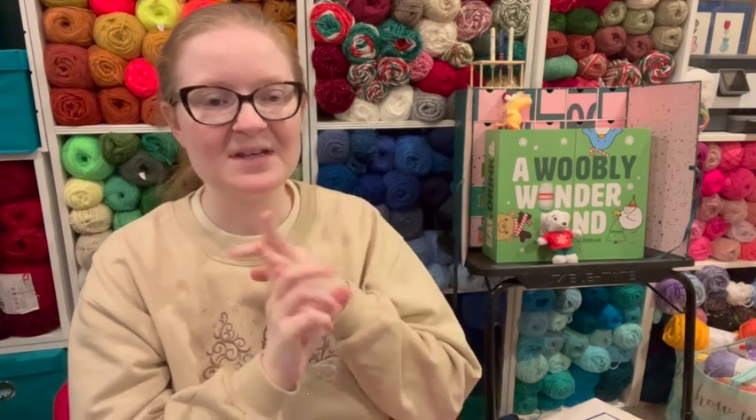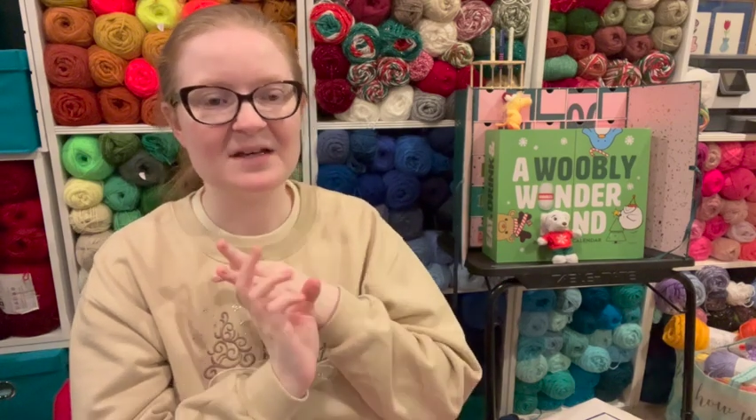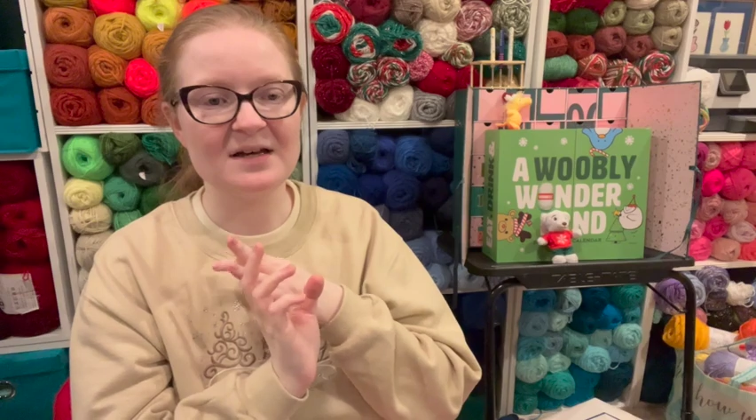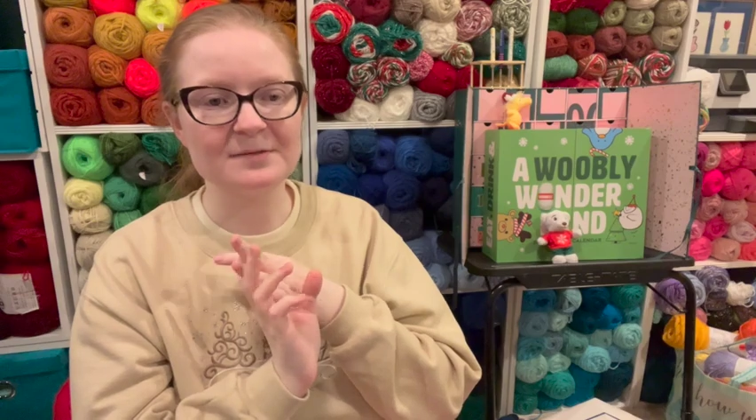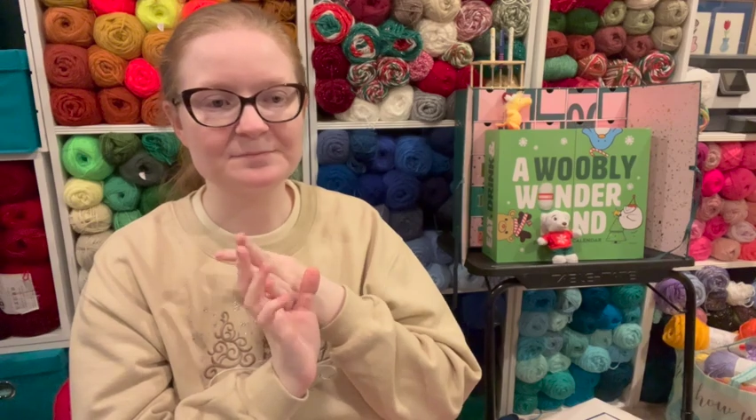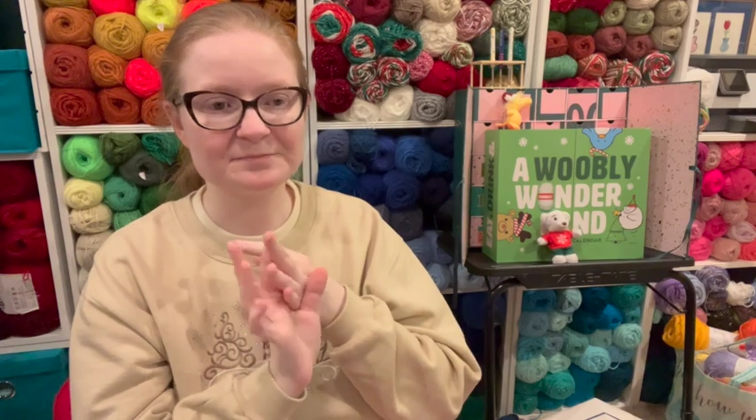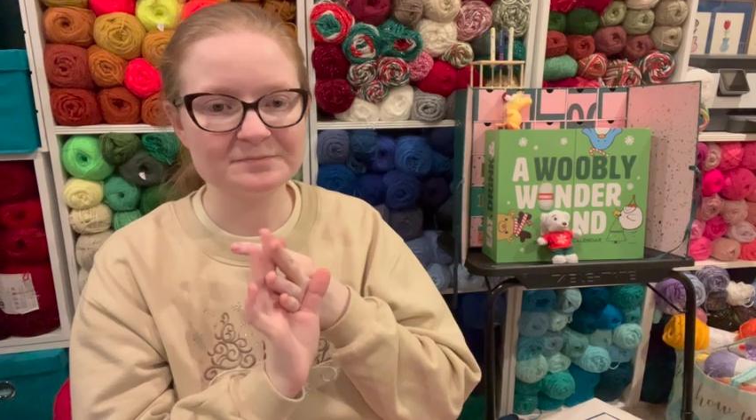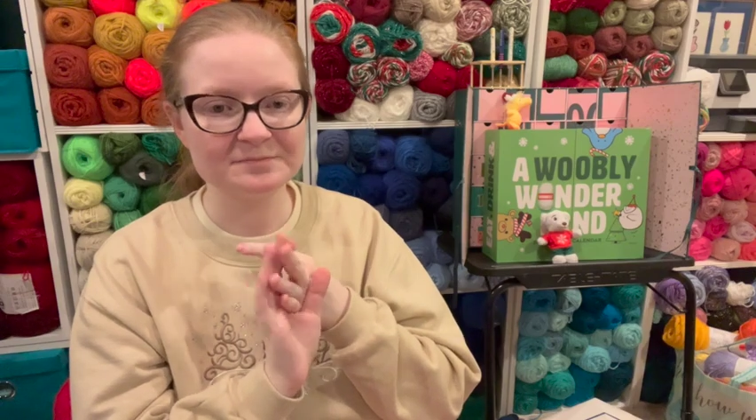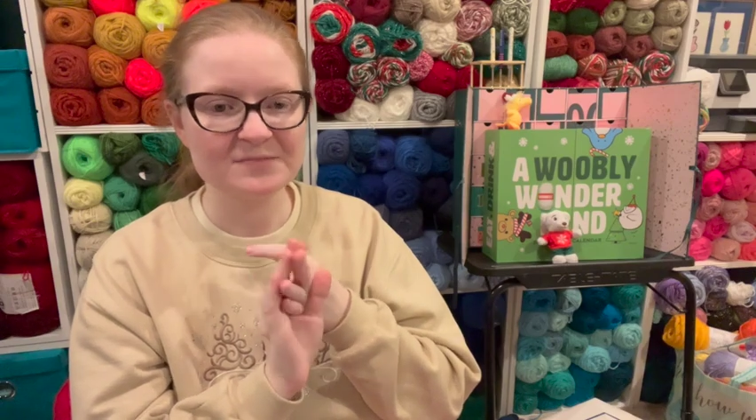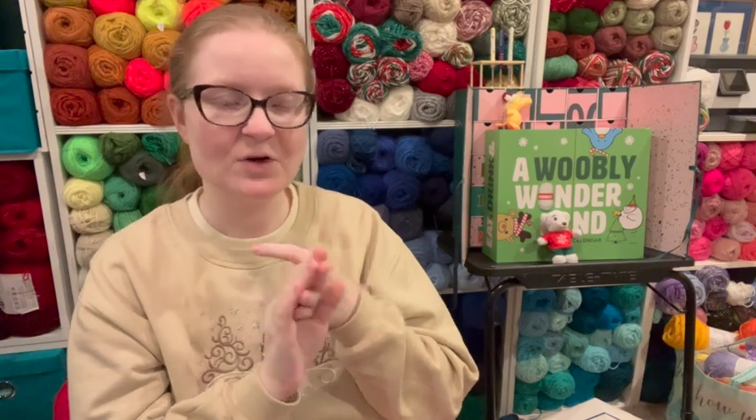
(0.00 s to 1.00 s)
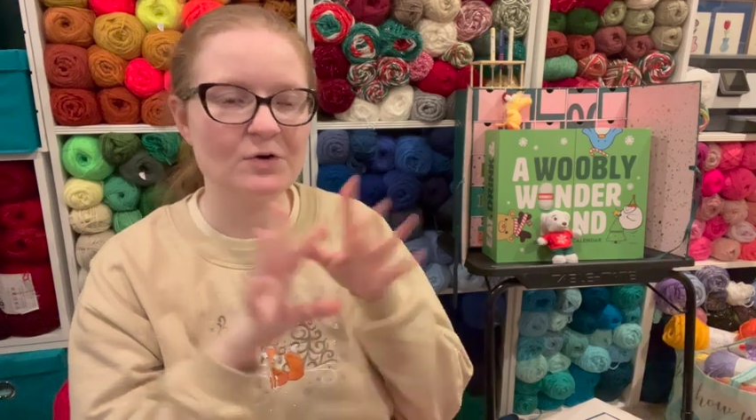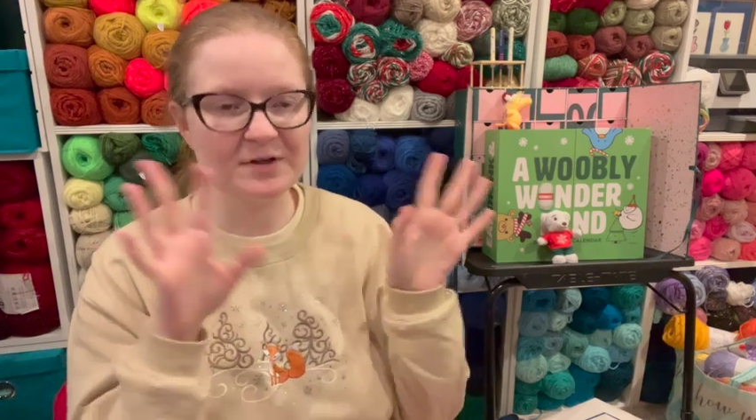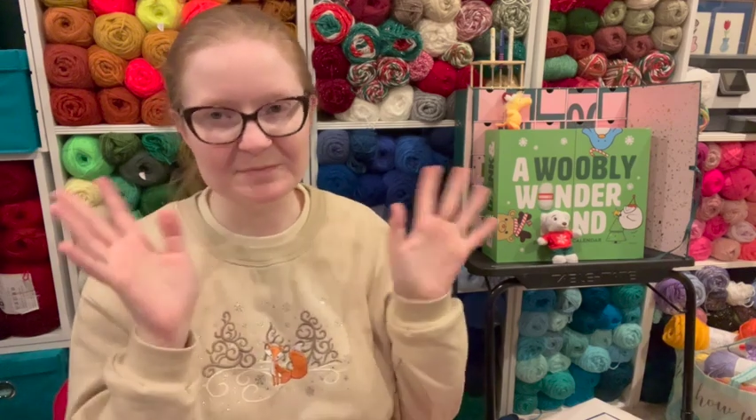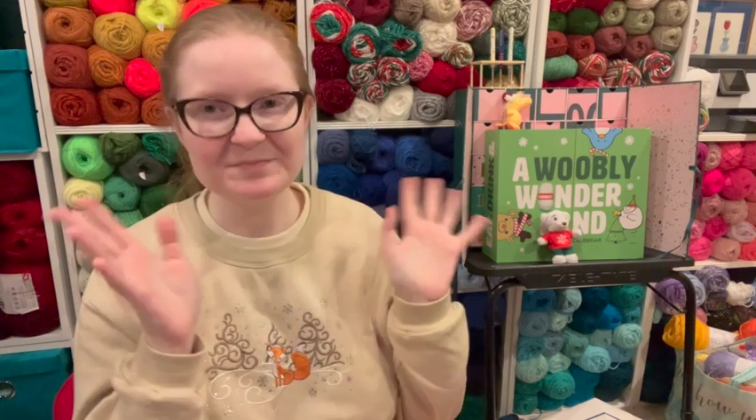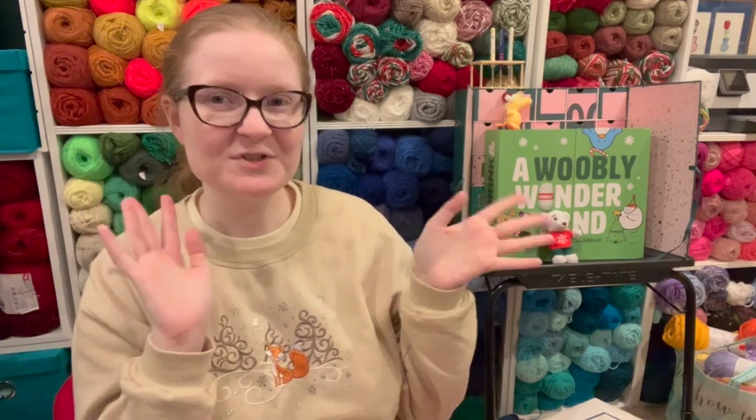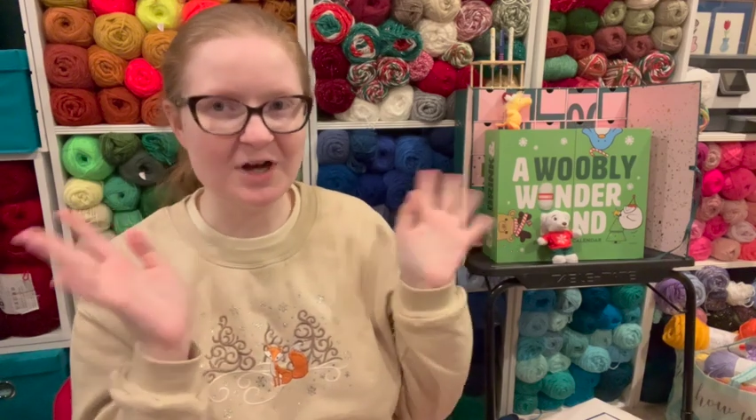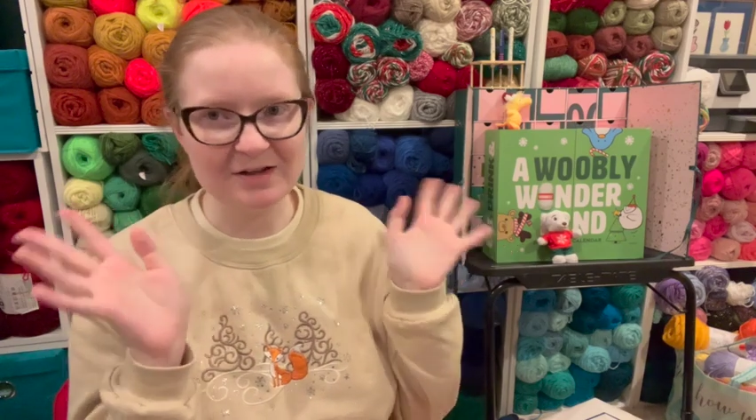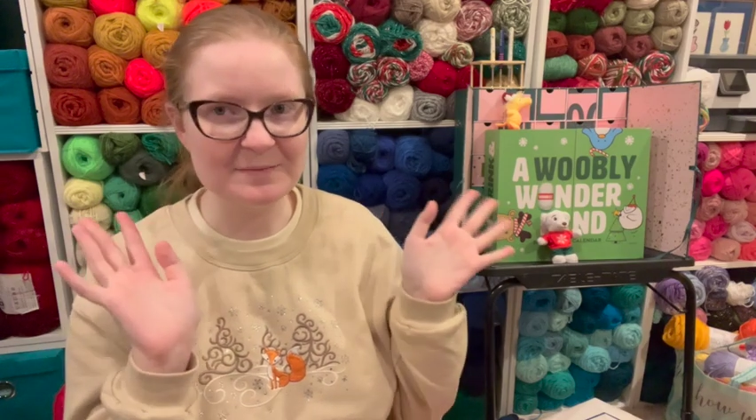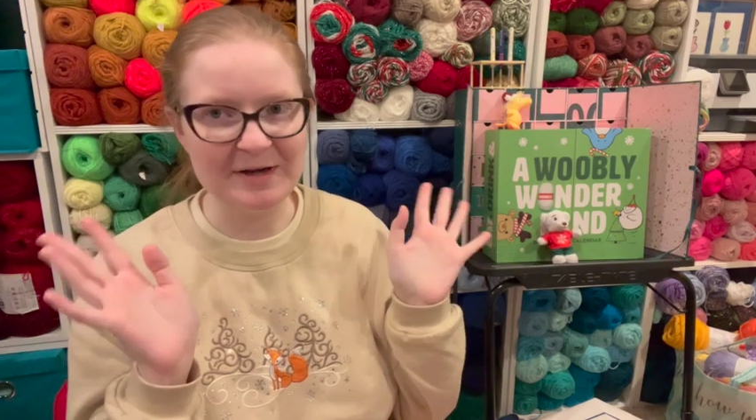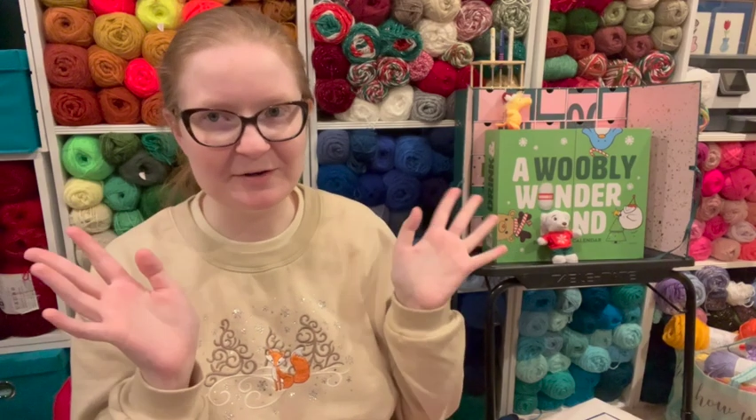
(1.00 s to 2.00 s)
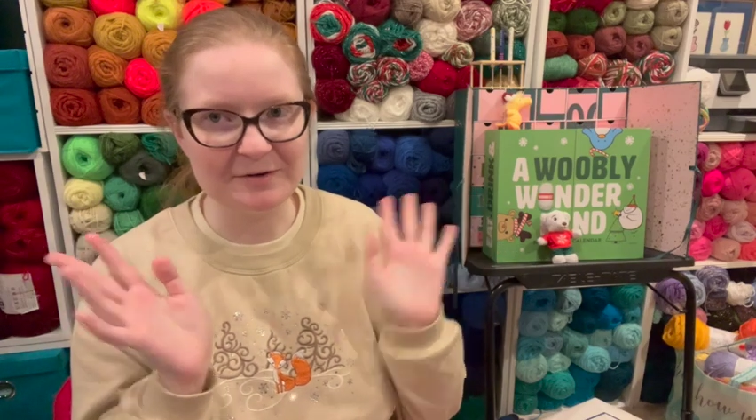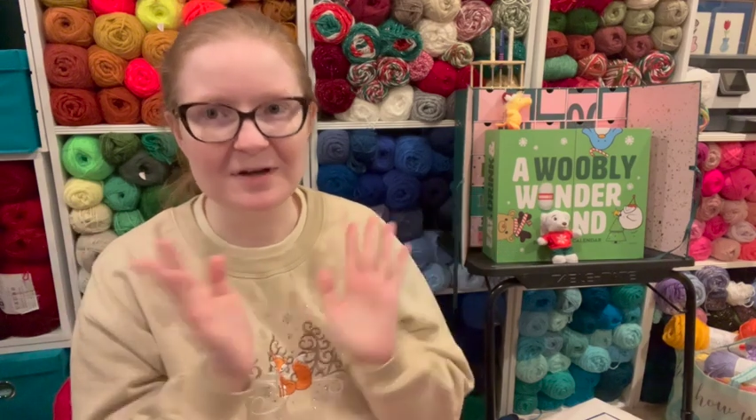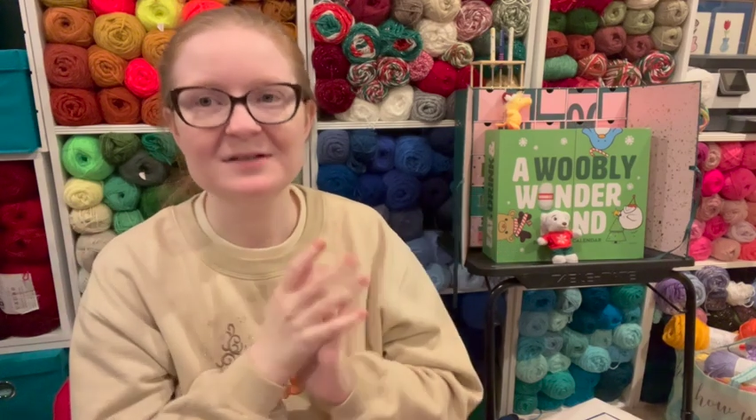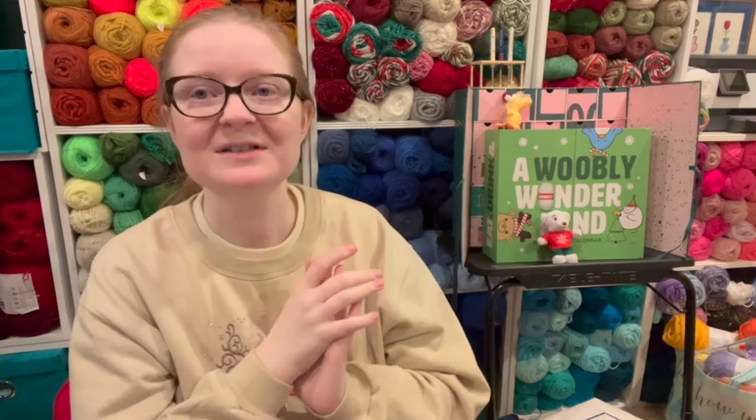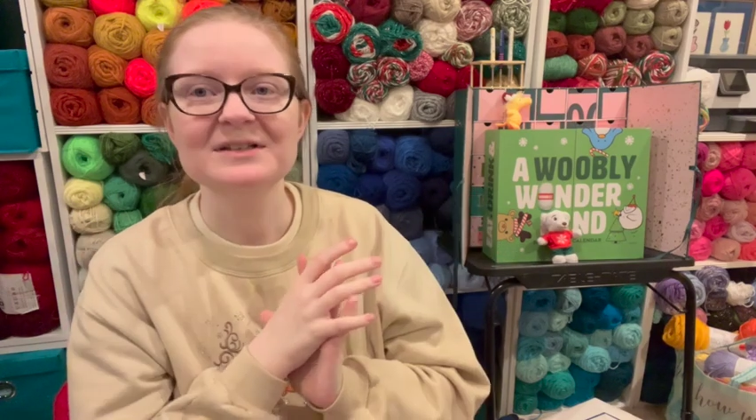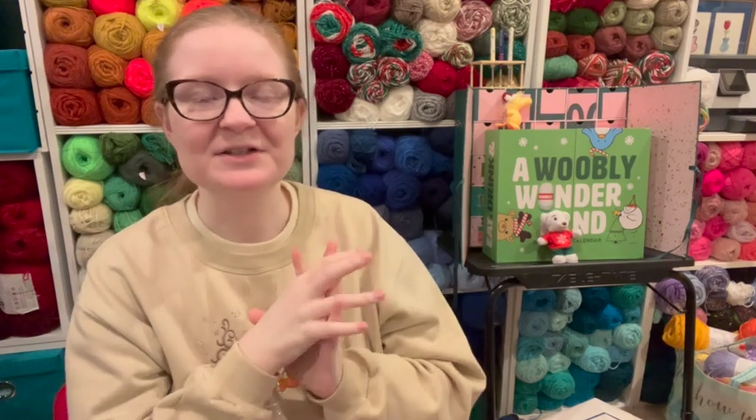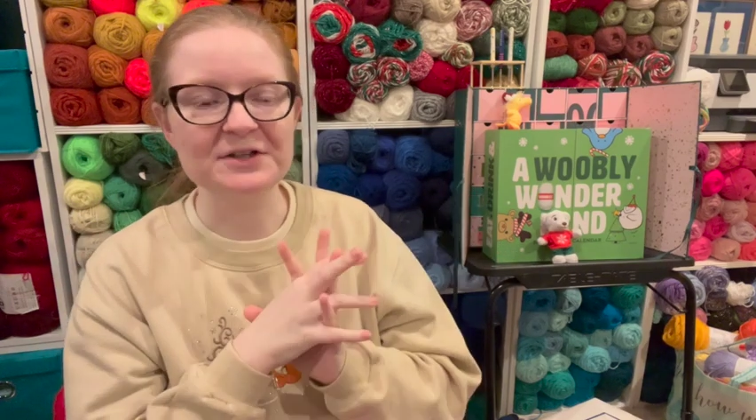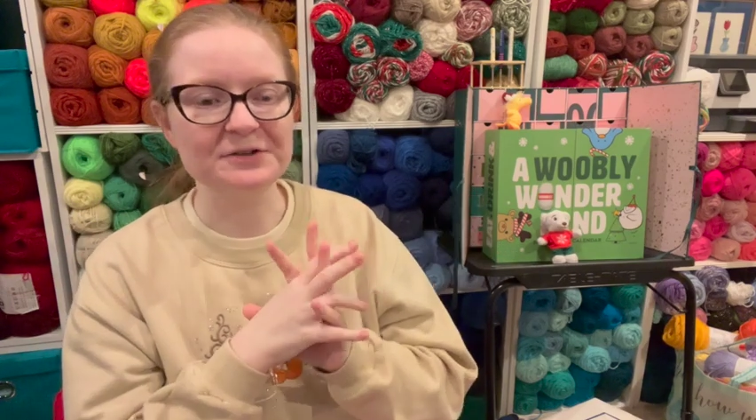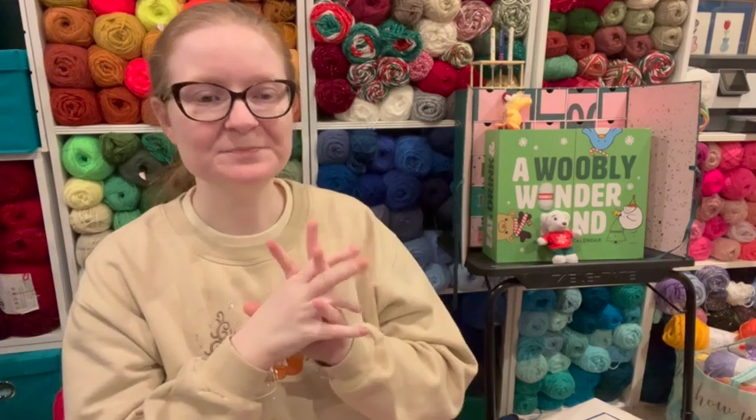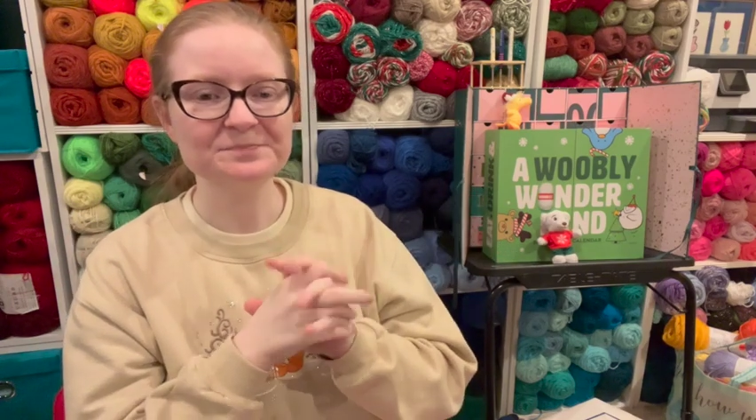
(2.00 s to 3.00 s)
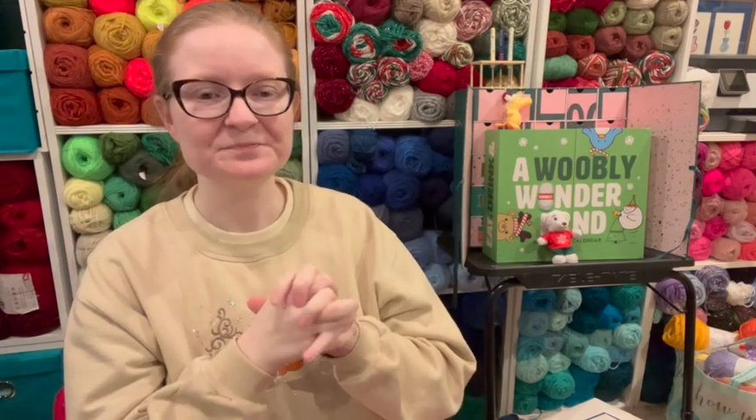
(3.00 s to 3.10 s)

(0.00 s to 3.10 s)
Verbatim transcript: um, or a chocolate macaron, you know,